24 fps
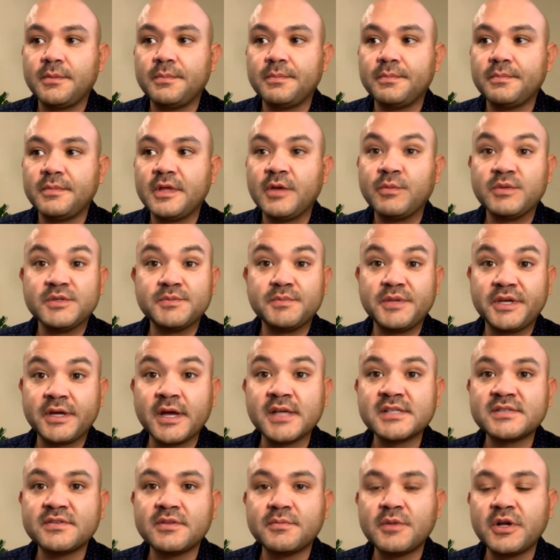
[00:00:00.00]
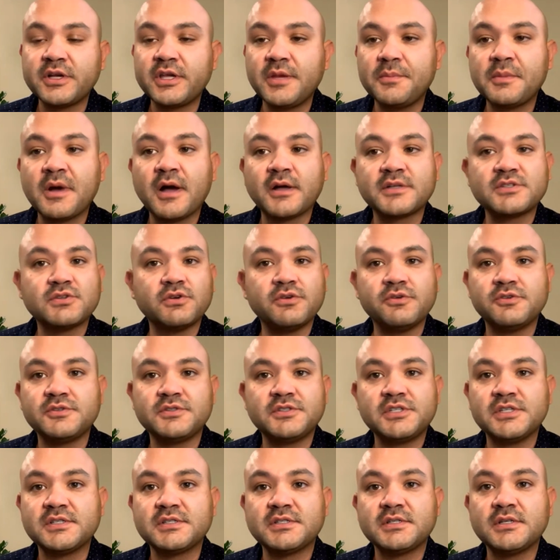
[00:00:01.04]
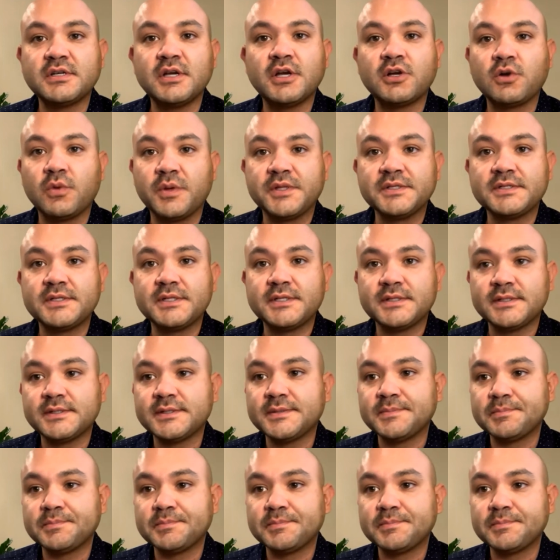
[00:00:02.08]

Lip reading: it was because of the monkeypox, or it was just a coincidence.